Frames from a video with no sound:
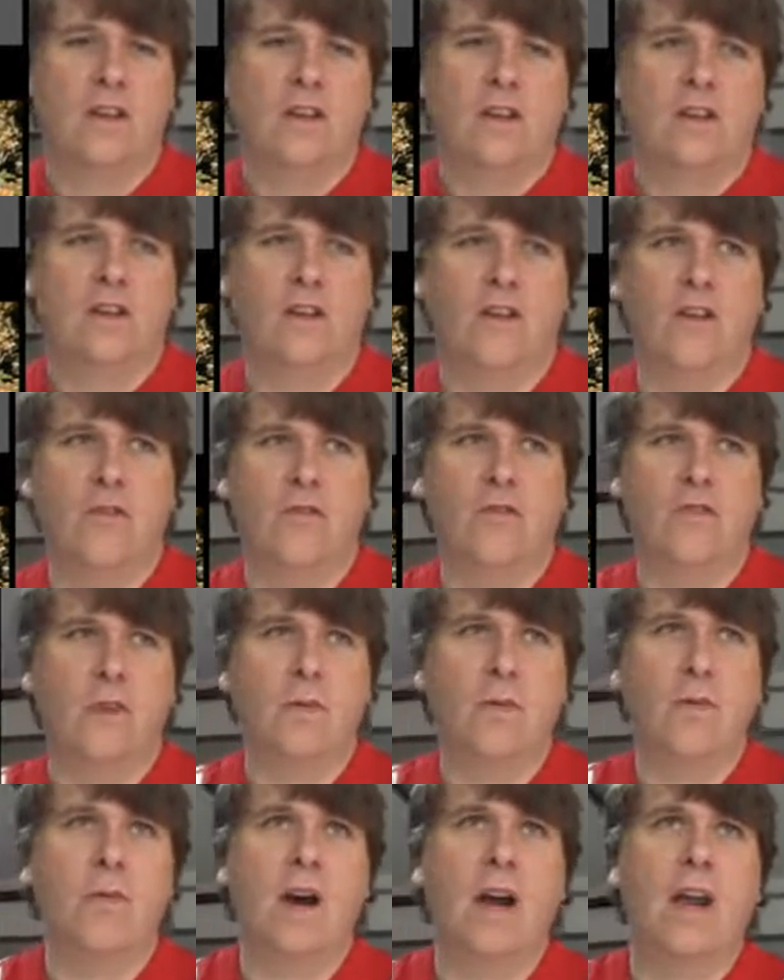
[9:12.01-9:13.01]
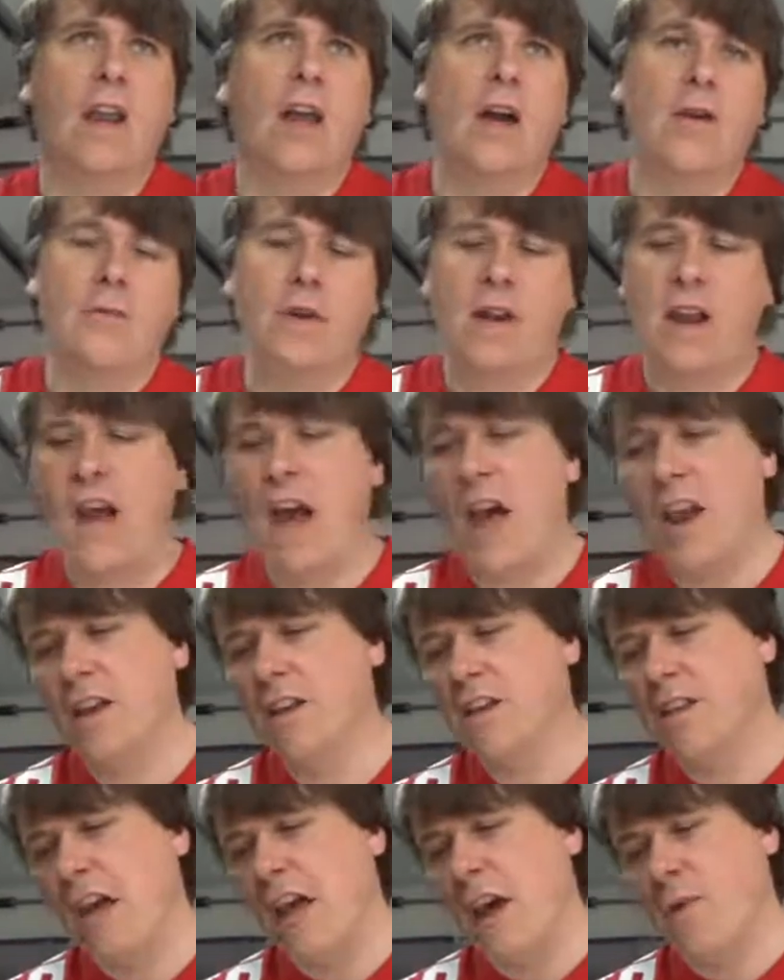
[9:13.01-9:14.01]
So if someone might like
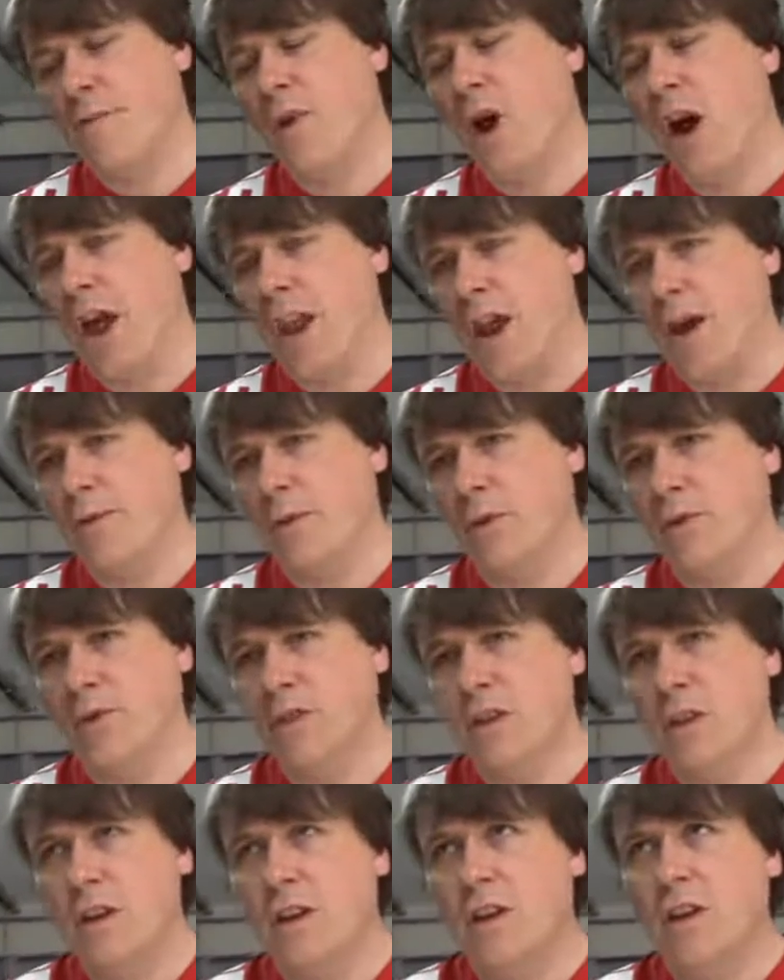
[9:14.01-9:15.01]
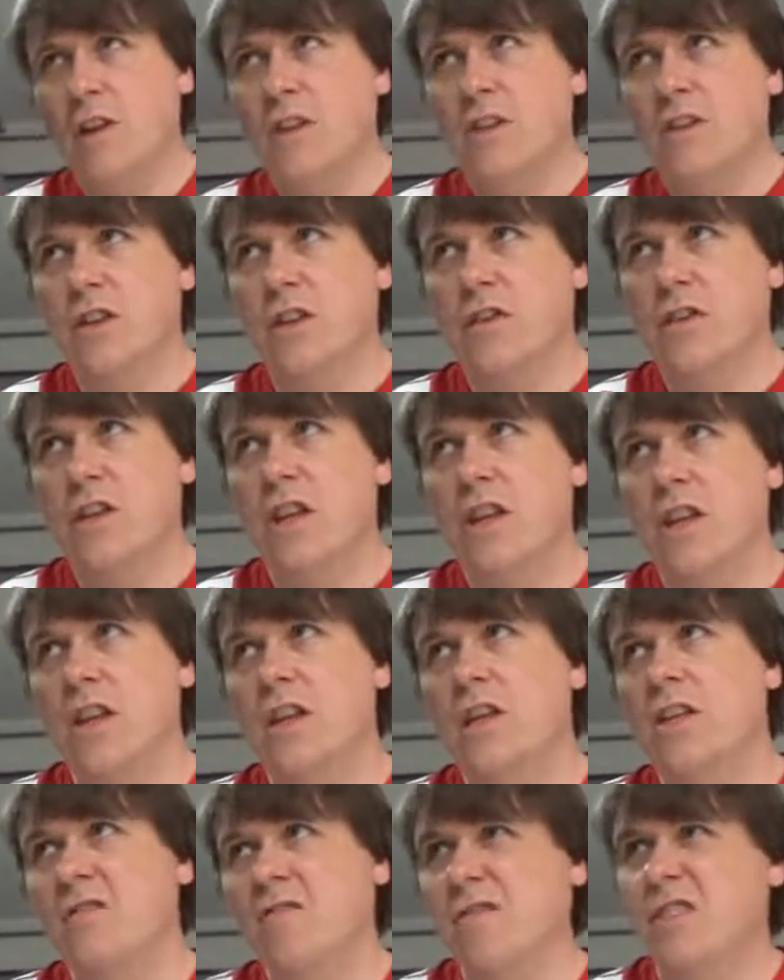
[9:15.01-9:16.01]
bananas and pineapples, so you'd
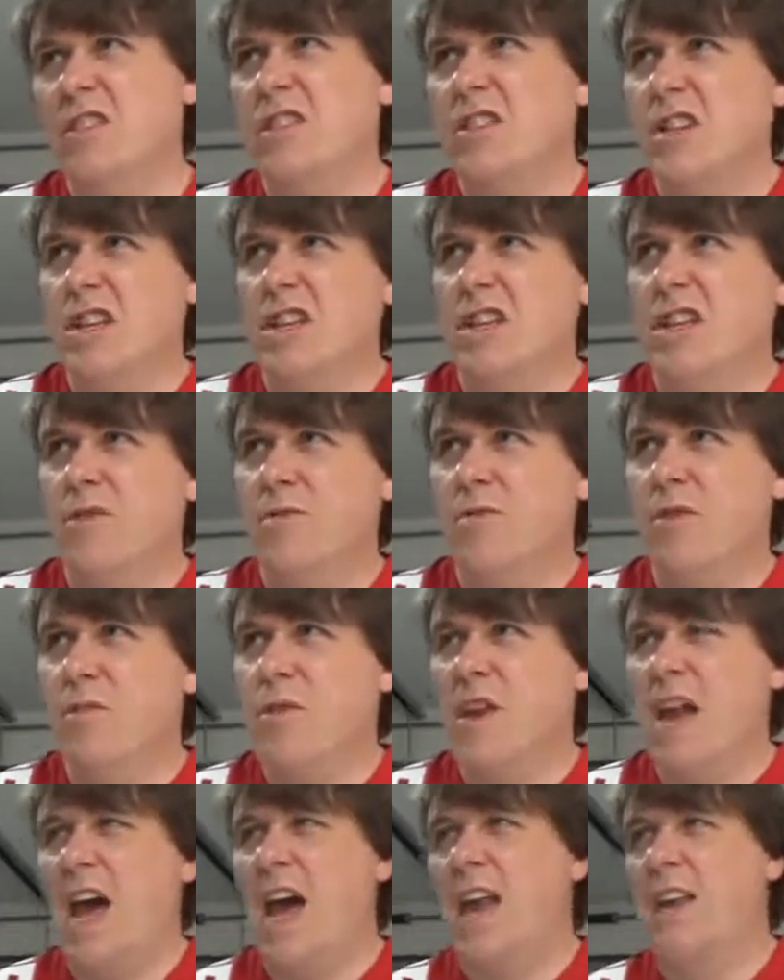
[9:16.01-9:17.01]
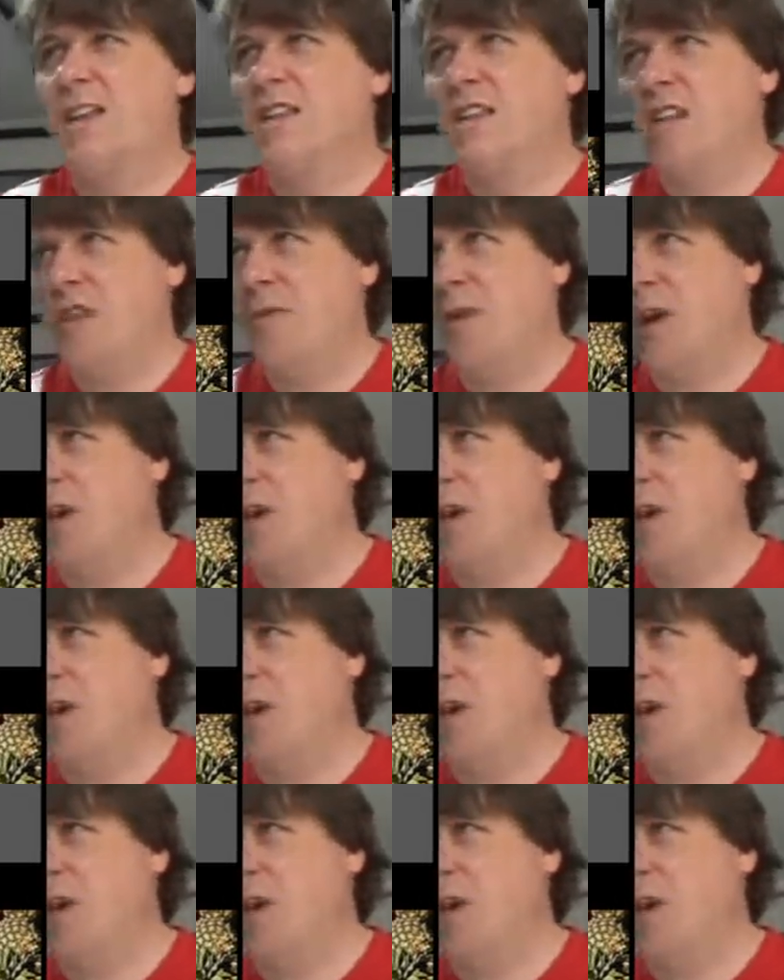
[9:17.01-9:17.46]
eaten a certain number of bananas, then you